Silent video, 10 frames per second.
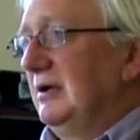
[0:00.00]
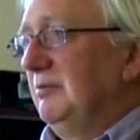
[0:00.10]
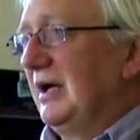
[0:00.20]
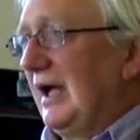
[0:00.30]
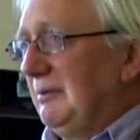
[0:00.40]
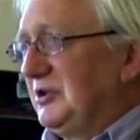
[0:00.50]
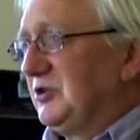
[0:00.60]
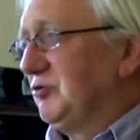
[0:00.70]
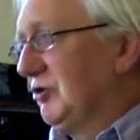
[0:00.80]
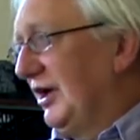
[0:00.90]
my aim is
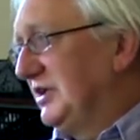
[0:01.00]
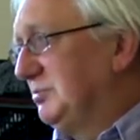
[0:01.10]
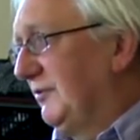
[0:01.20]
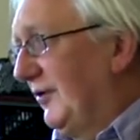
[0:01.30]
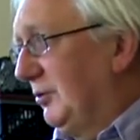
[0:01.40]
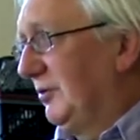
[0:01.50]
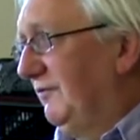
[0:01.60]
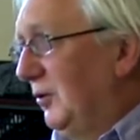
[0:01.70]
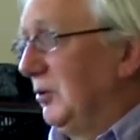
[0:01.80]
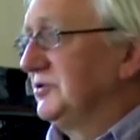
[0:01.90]
to try to provoke
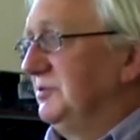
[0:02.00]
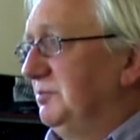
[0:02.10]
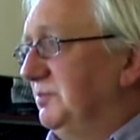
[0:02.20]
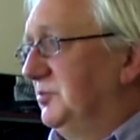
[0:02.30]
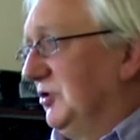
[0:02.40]
thought and